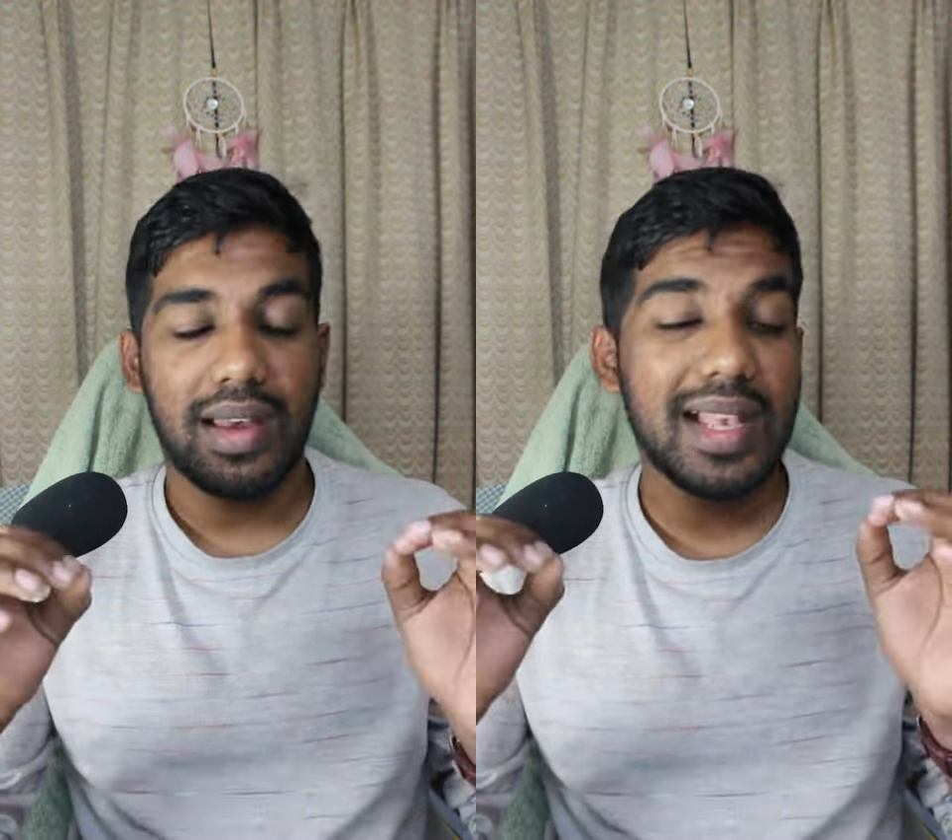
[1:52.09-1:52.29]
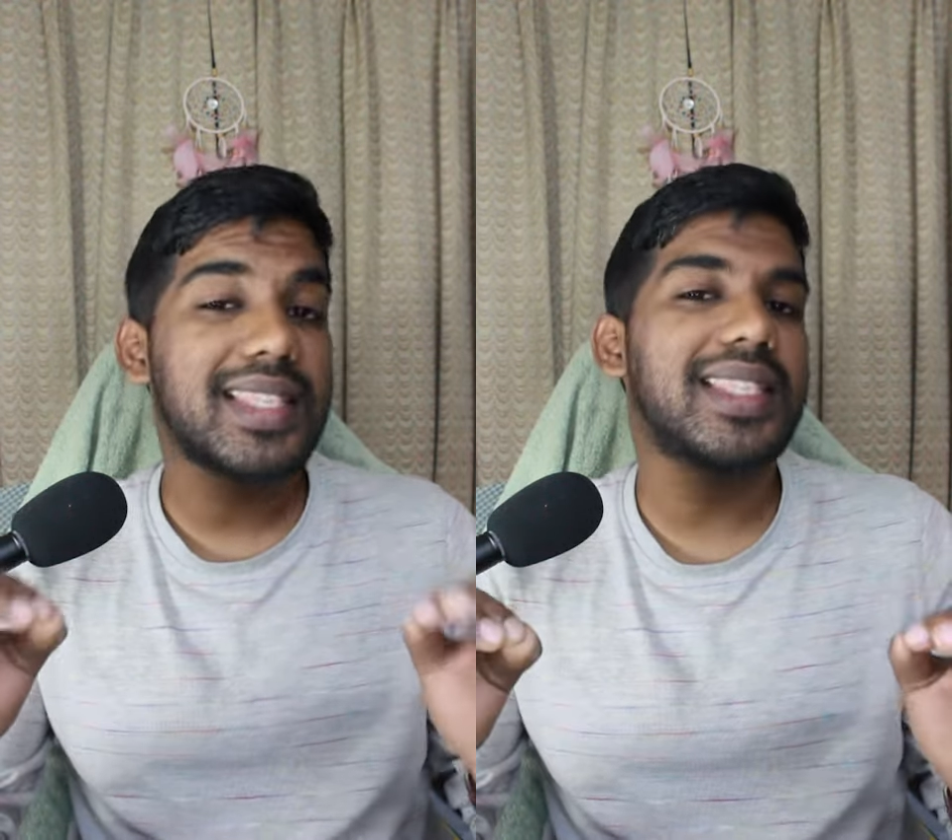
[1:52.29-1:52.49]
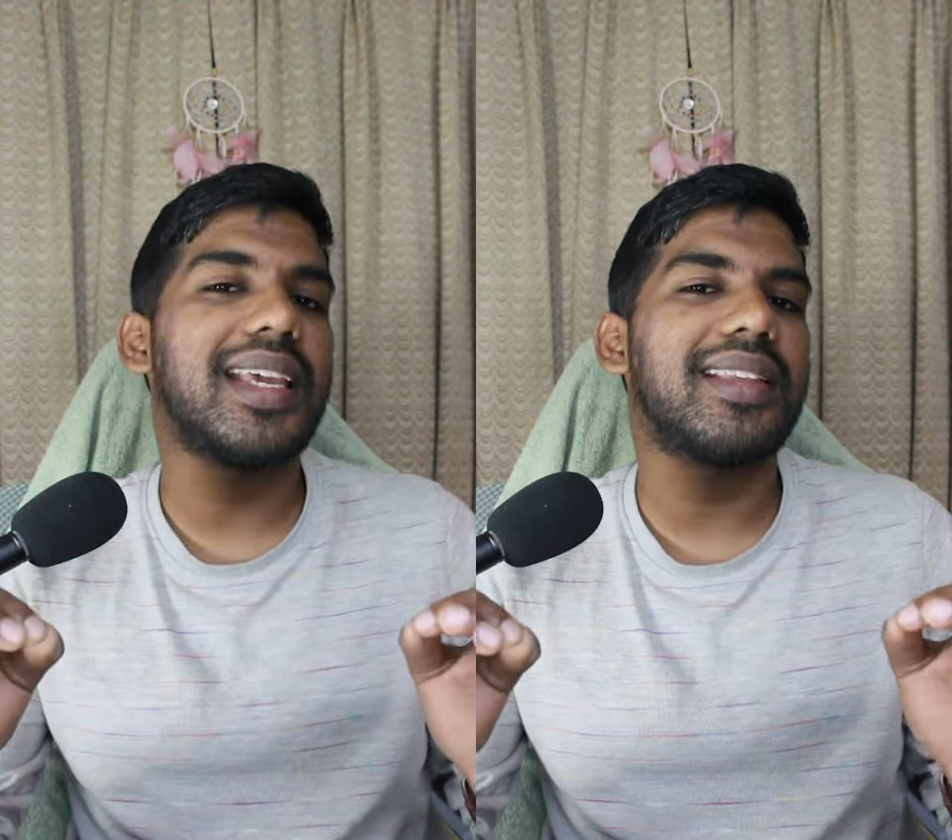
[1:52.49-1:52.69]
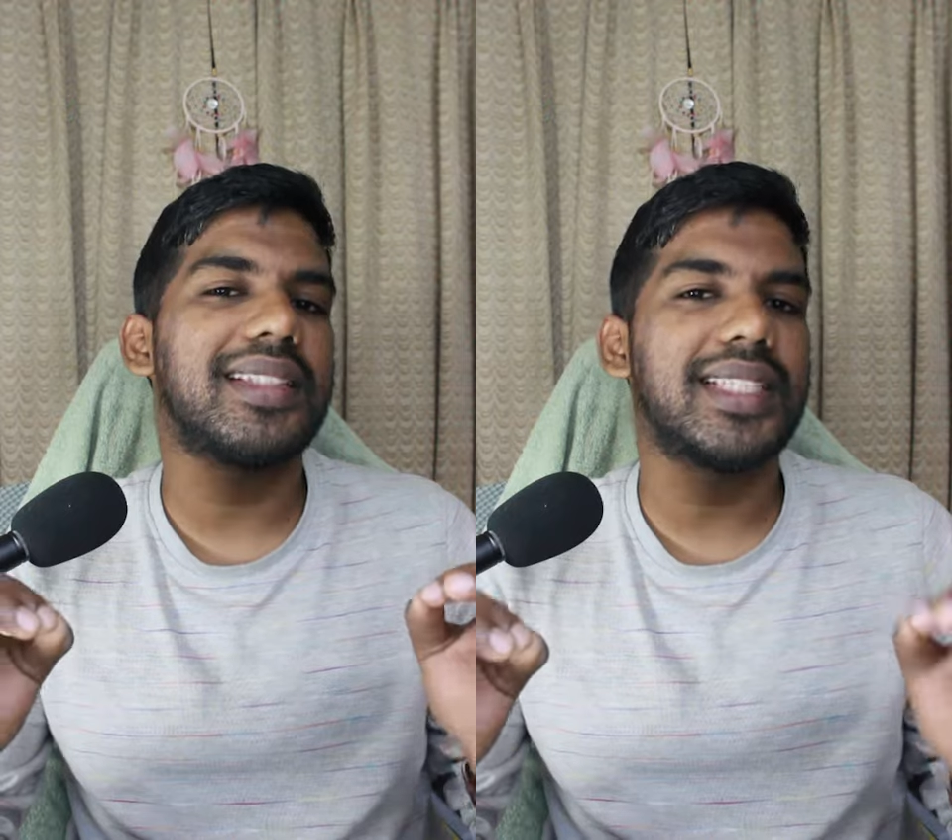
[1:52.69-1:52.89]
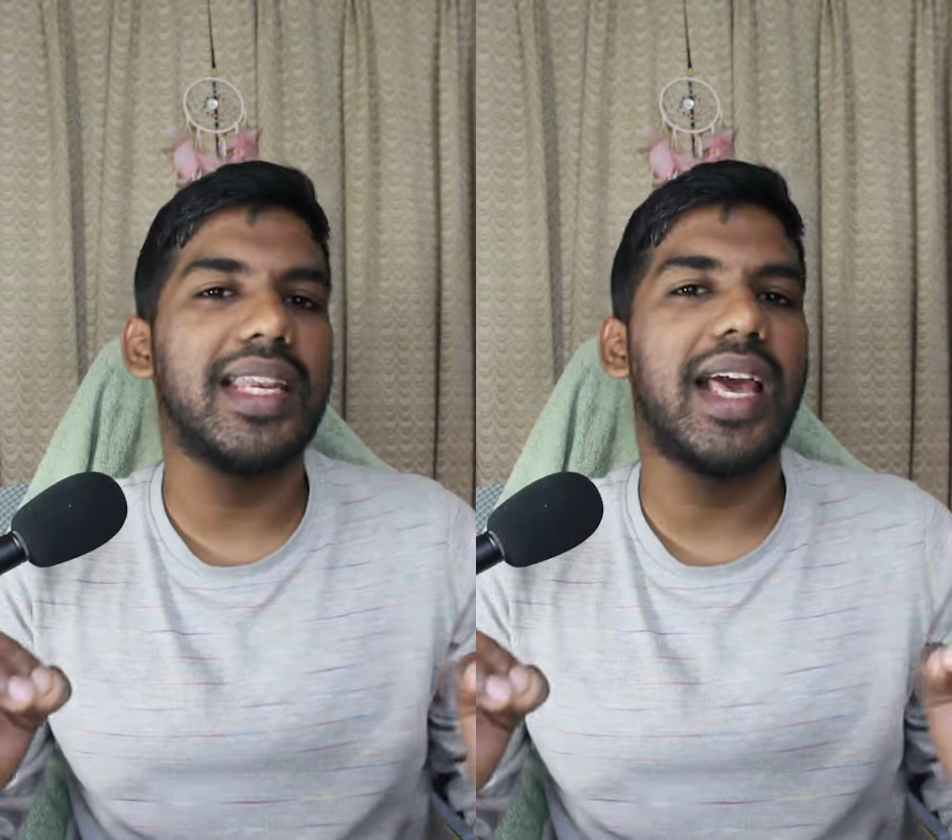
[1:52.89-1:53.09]
Let's take
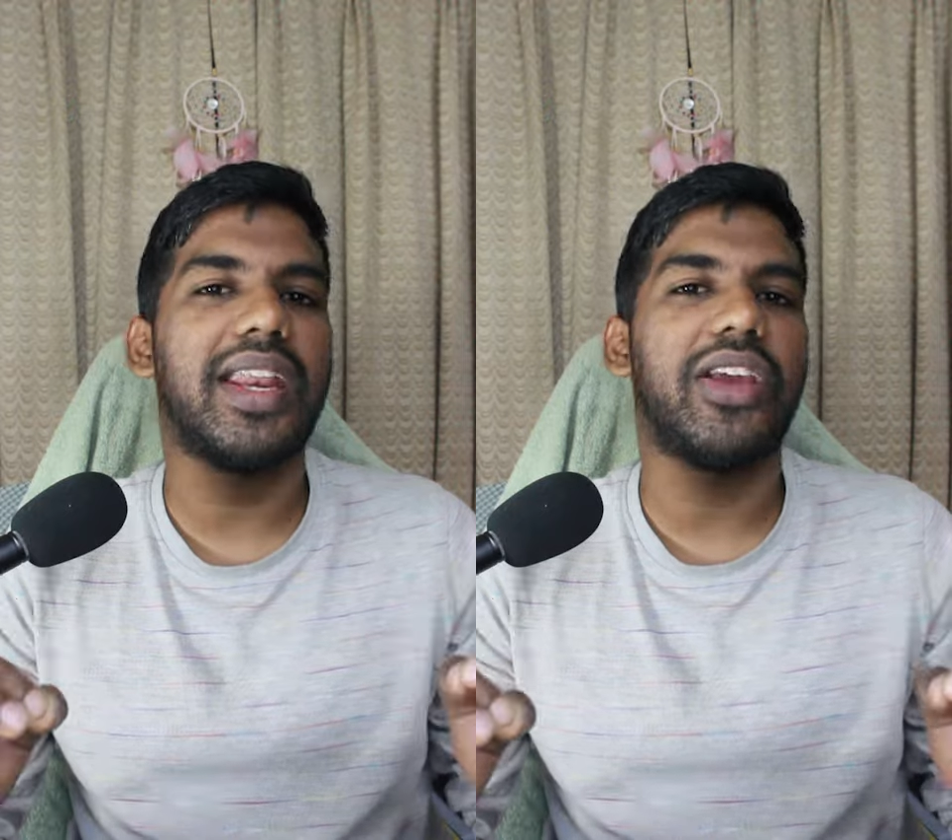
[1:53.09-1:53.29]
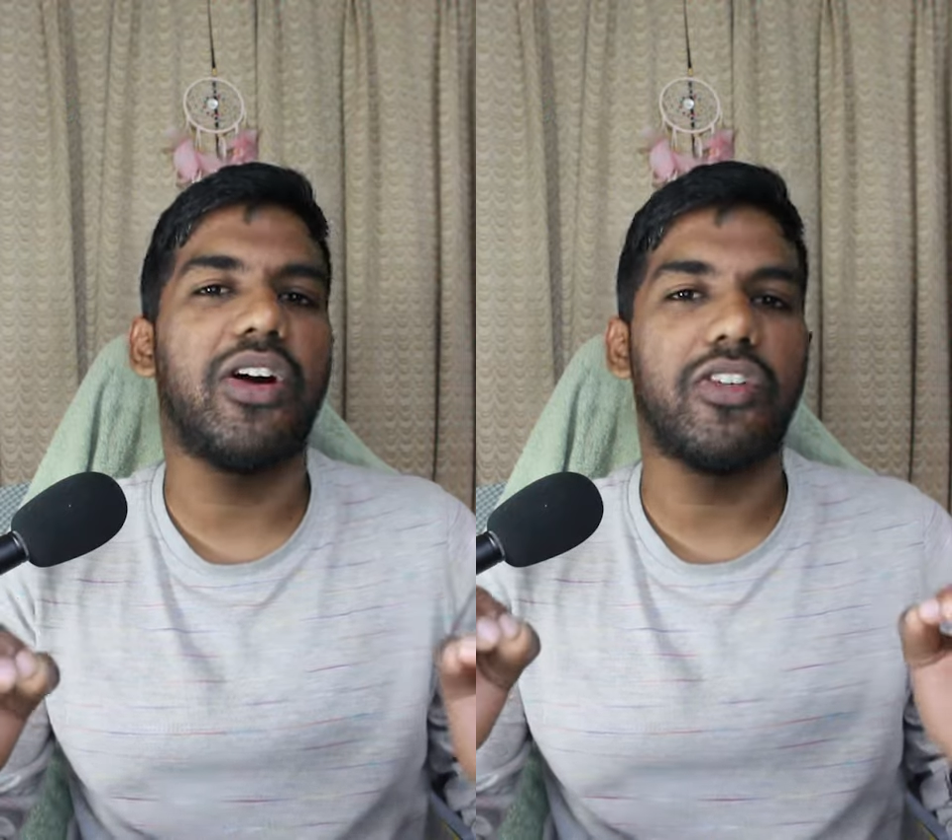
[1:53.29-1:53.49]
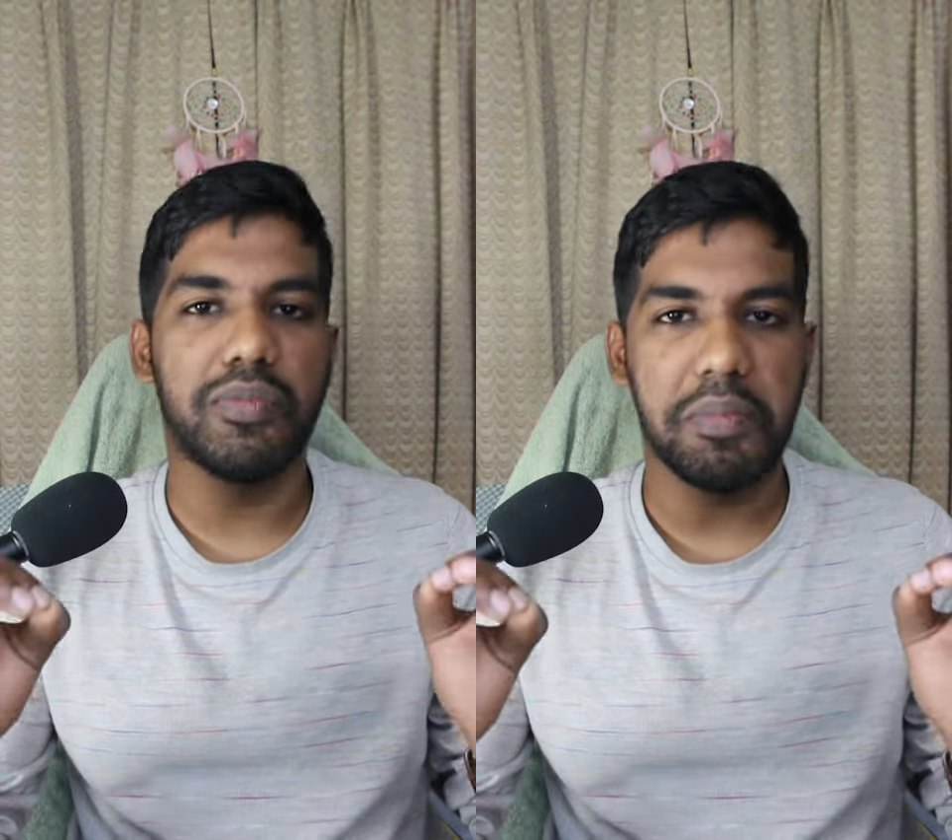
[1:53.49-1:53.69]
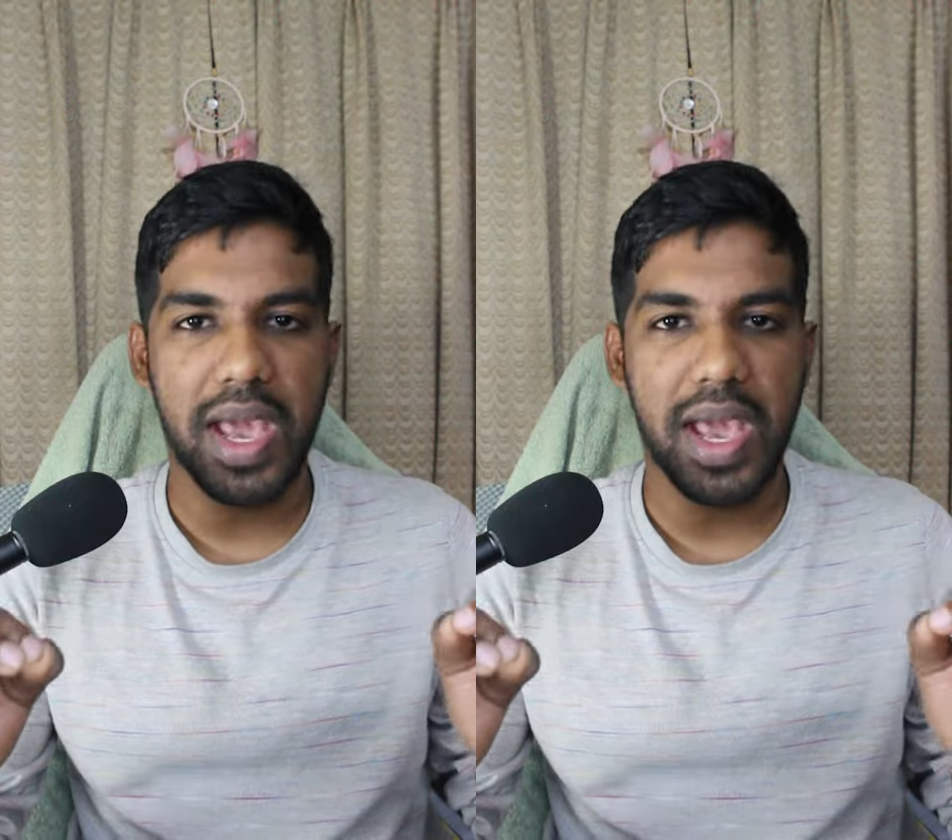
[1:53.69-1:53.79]
the scenario of